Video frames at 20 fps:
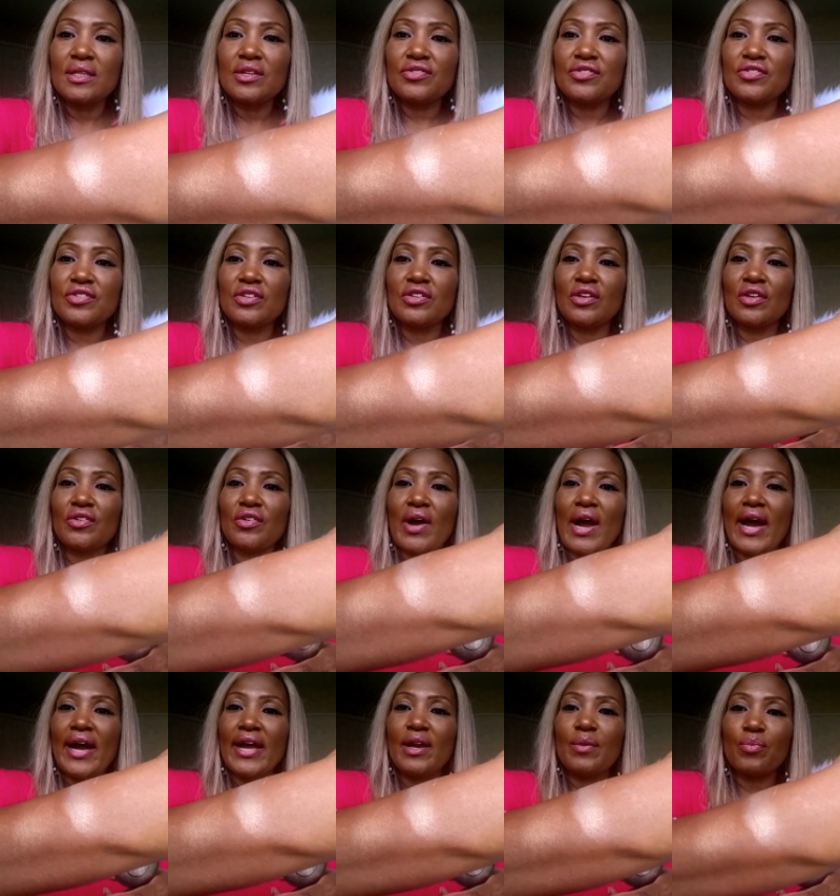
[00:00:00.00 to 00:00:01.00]
This is
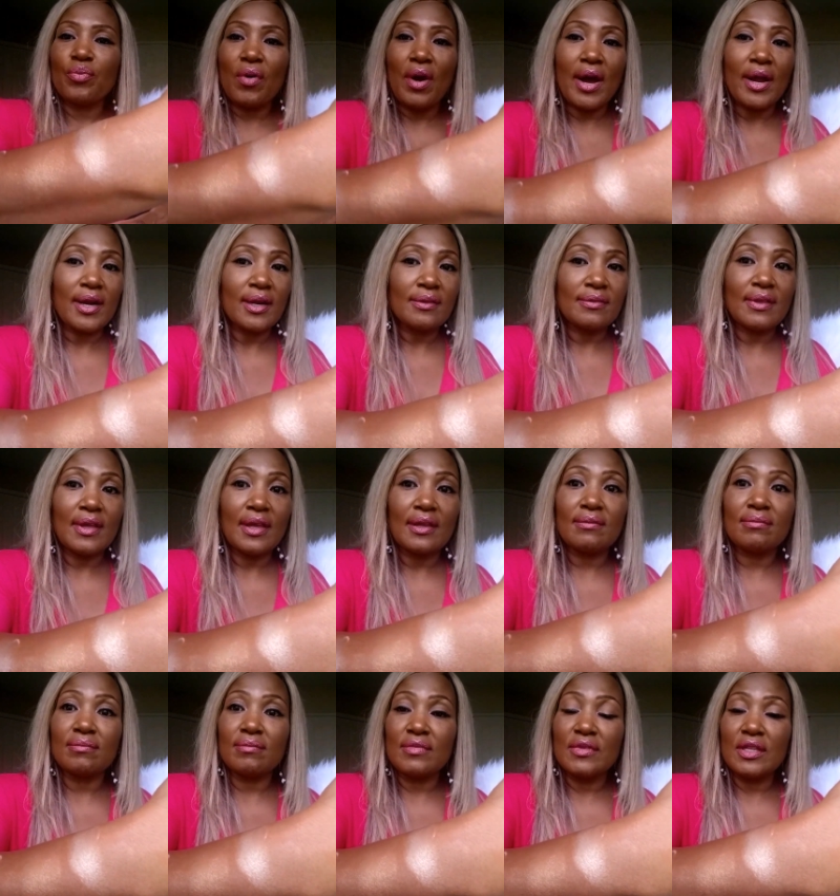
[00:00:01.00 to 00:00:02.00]
another high-end product
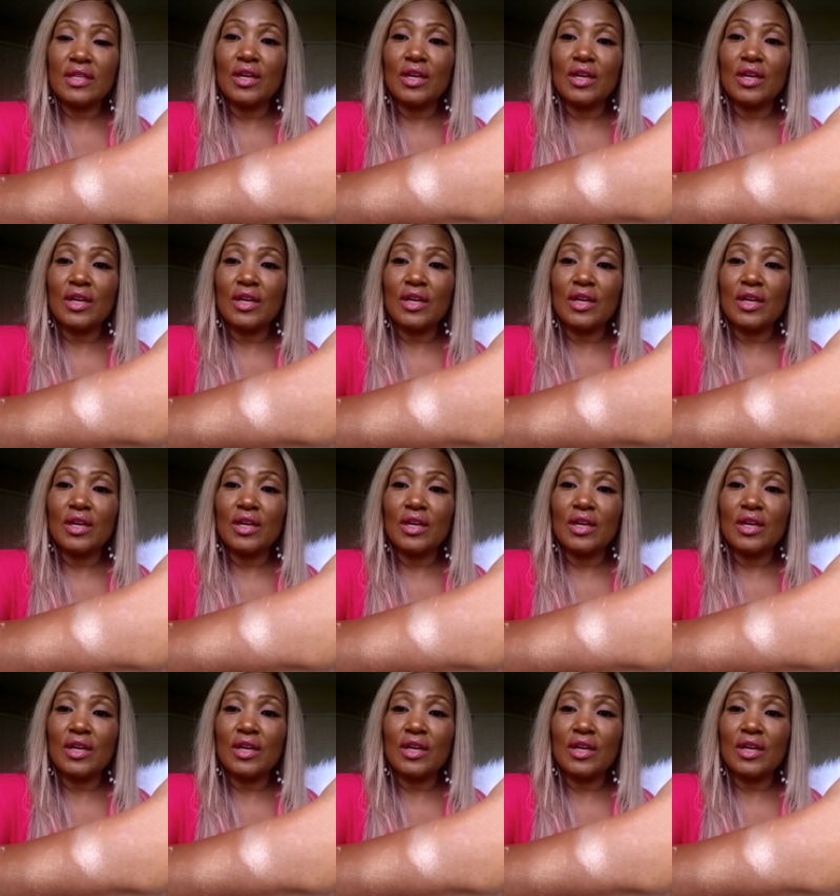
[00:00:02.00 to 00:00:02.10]
that,